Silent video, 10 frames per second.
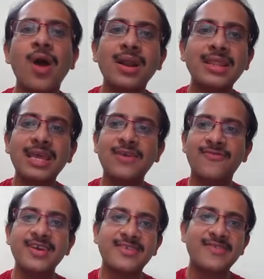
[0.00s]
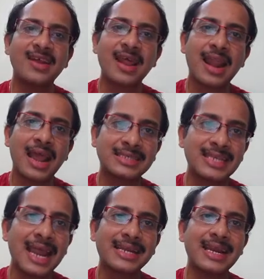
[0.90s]
the features that are
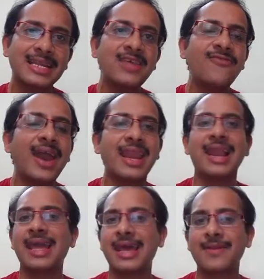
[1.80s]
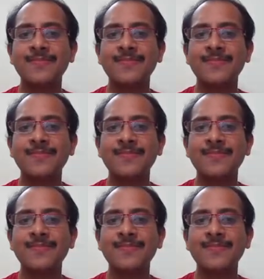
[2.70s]
extracted at the final layer.